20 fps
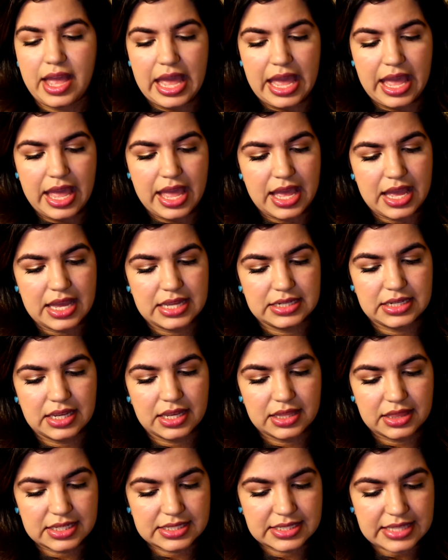
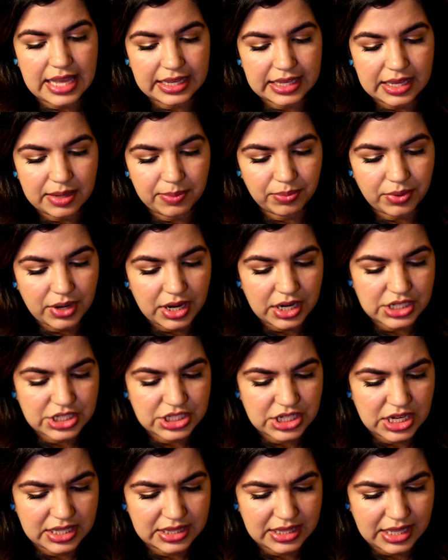And the second
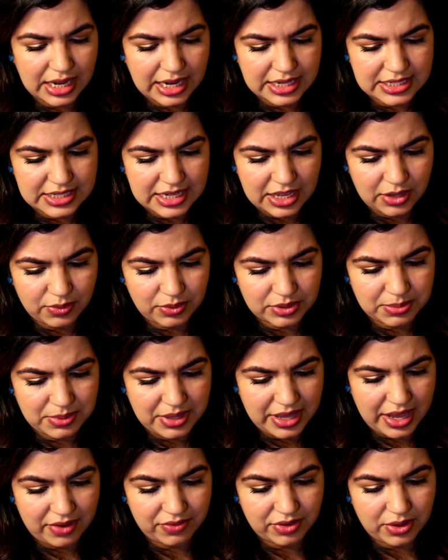brush that I take with
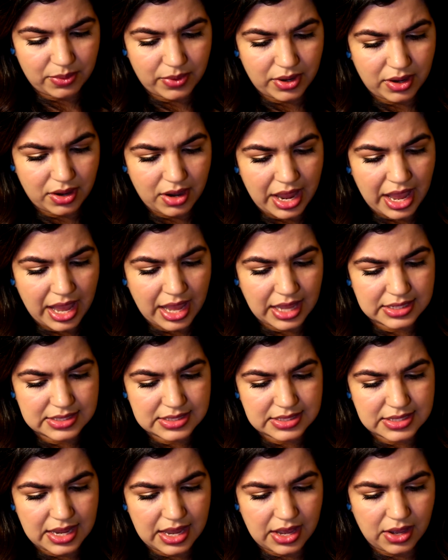me everywhere,
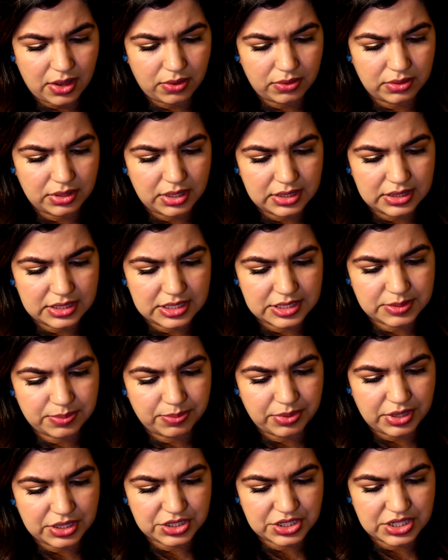hands down, this
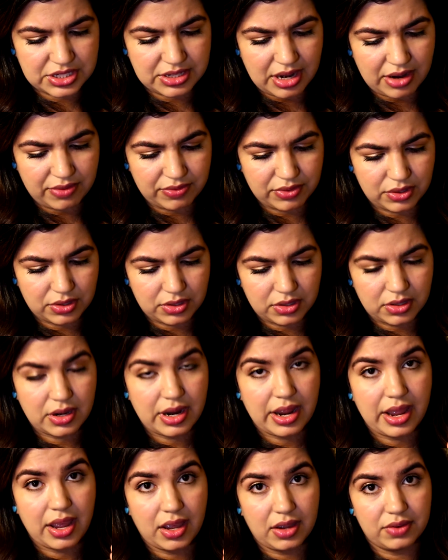brush never
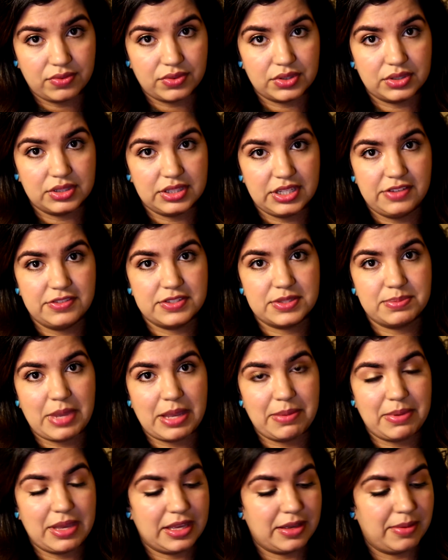ever leaves my
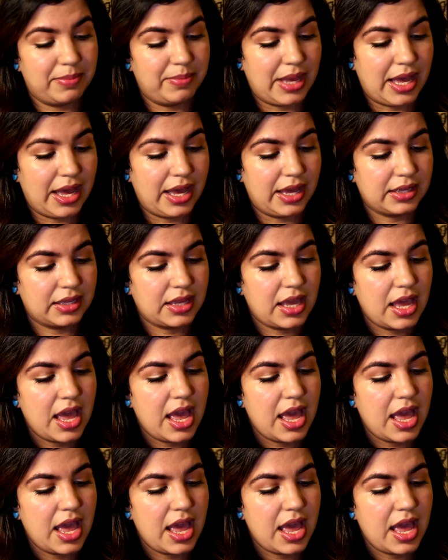makeup bag.